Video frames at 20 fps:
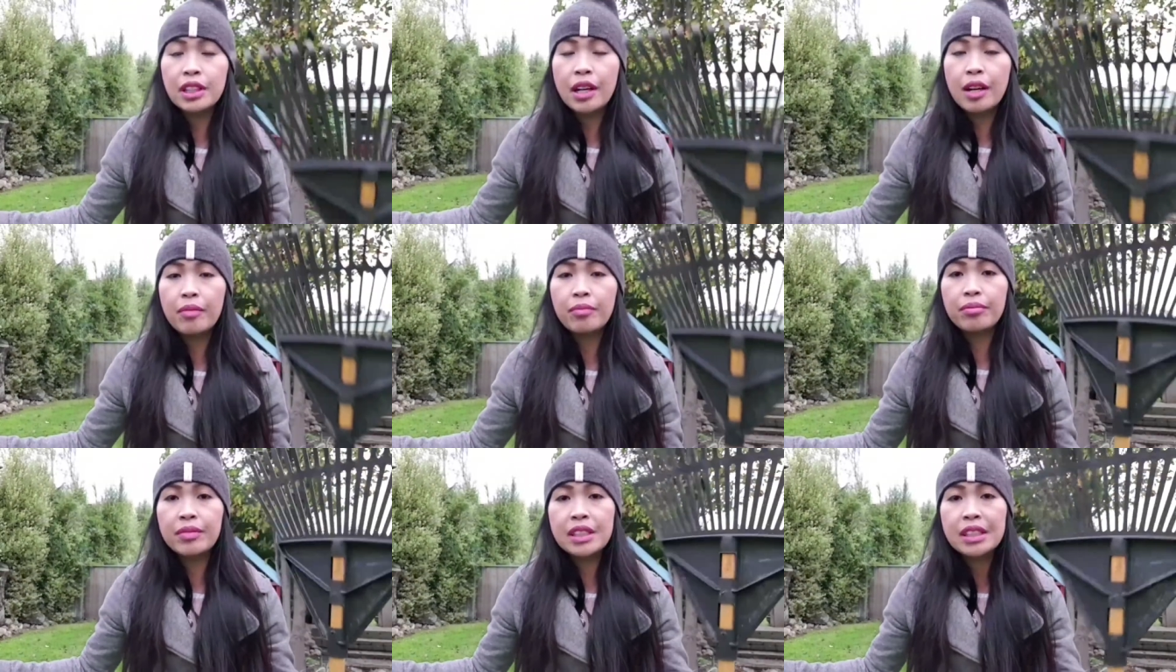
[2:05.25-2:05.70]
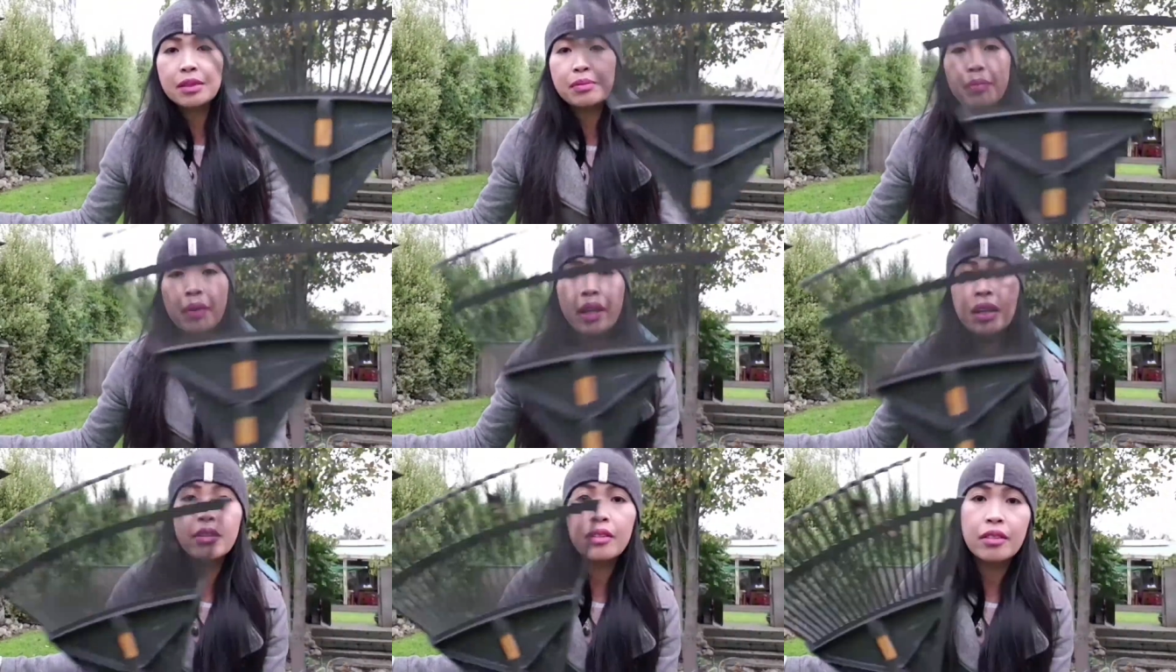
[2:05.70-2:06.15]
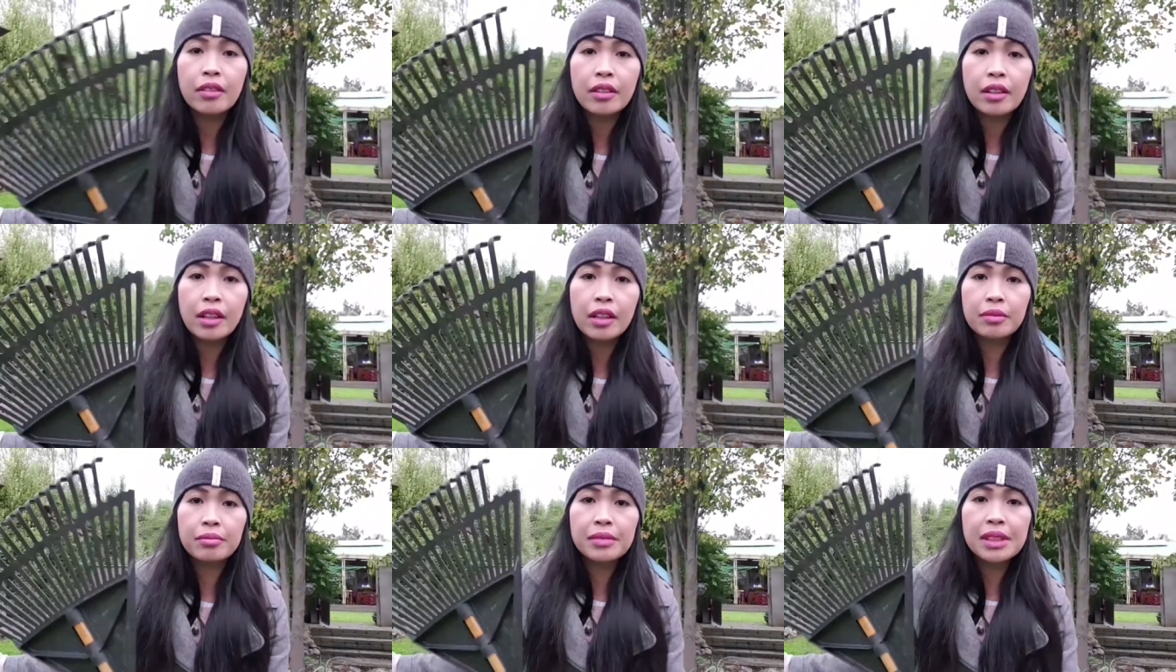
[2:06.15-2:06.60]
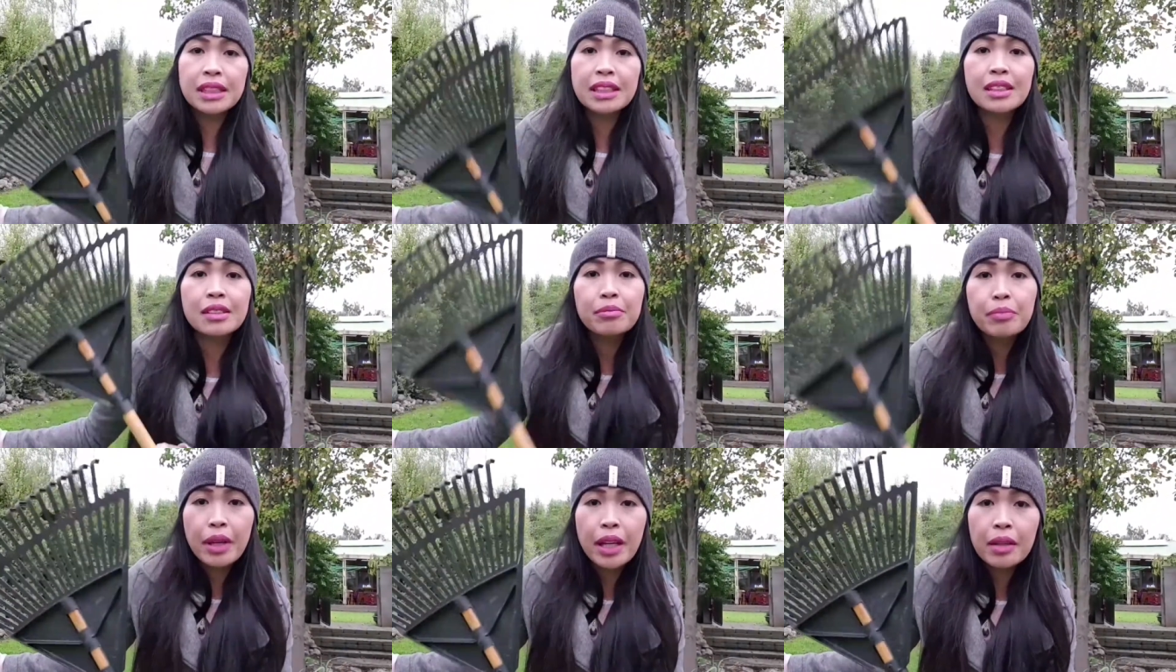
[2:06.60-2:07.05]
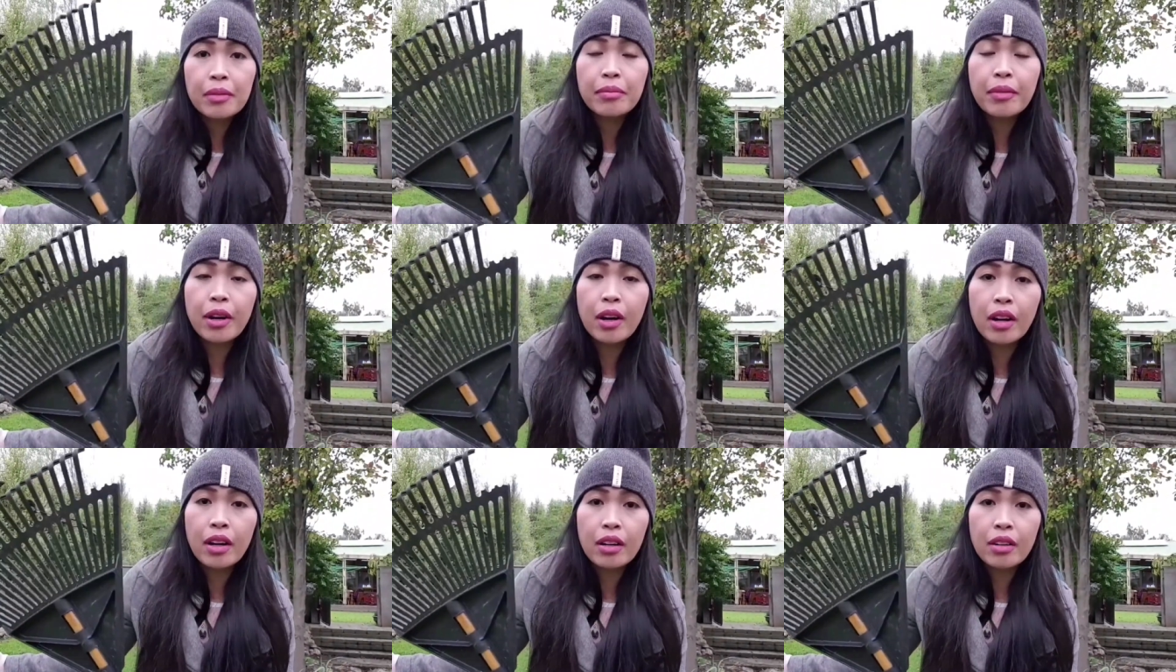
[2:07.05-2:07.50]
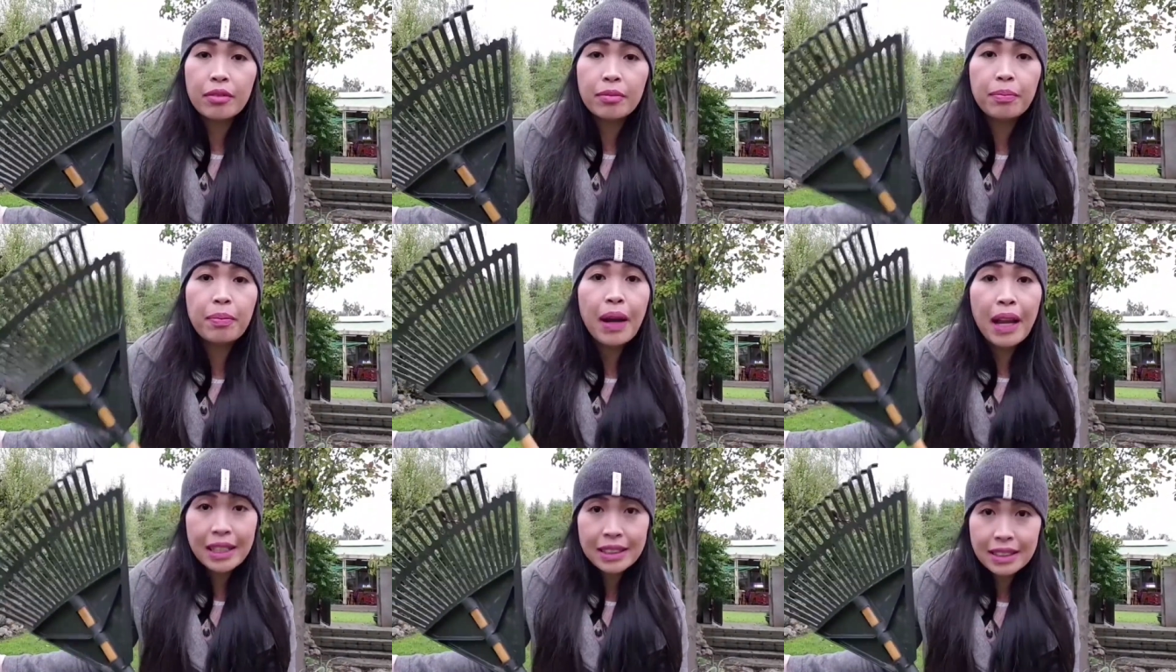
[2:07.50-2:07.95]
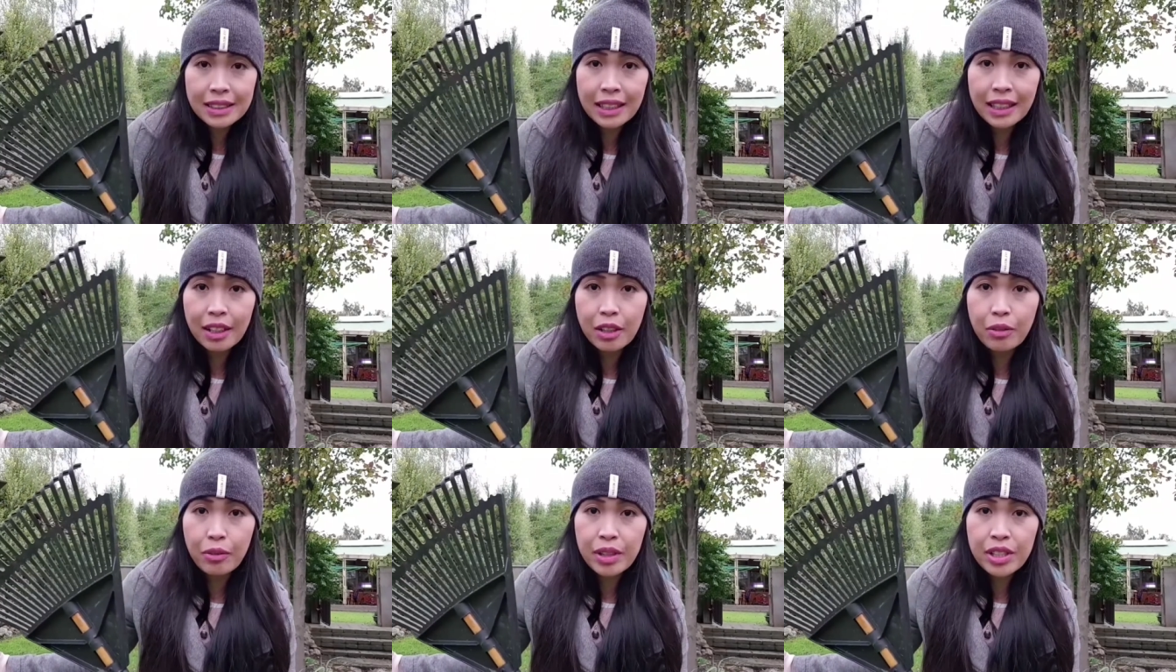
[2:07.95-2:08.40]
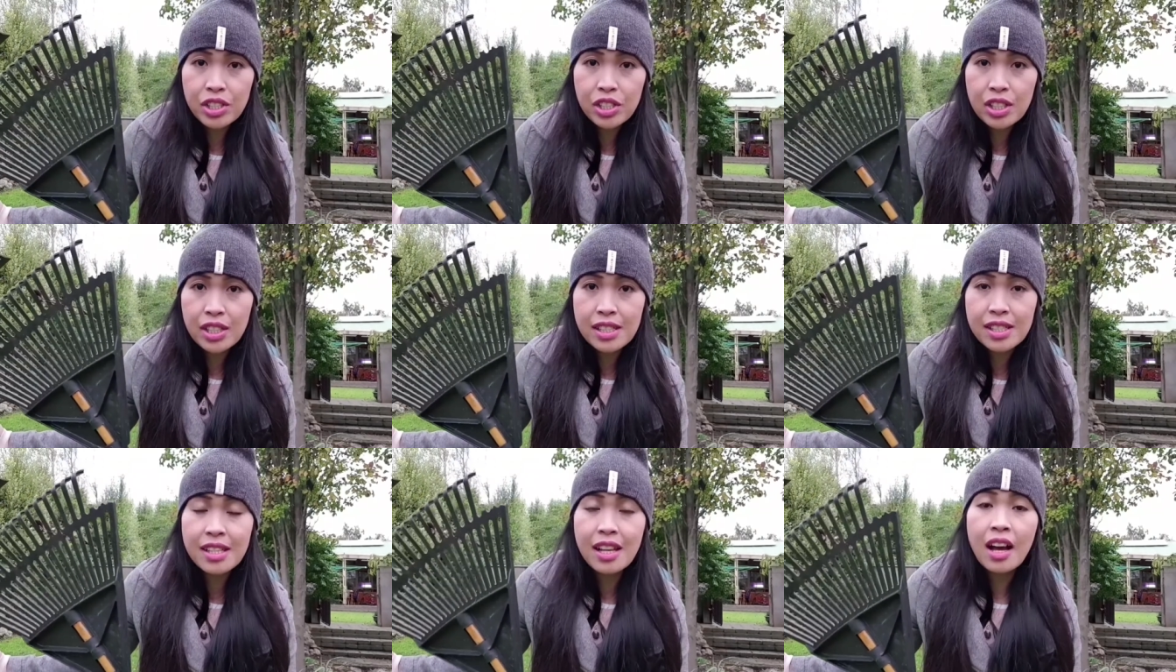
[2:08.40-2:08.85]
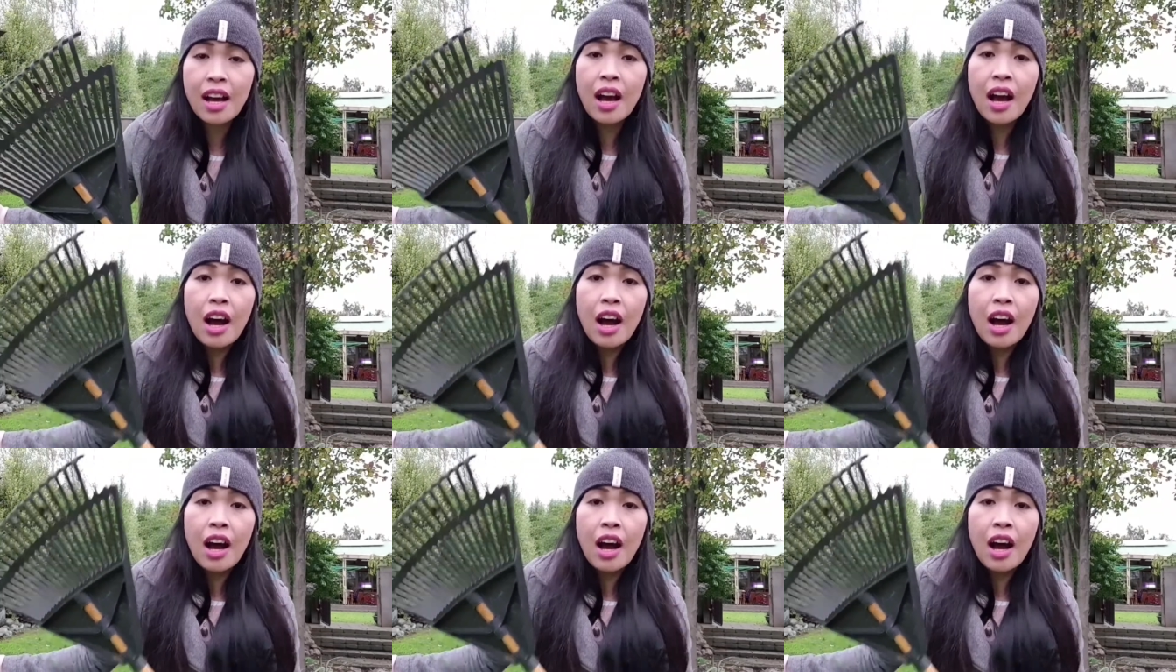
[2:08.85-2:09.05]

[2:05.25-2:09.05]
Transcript: This is made of plastic, which is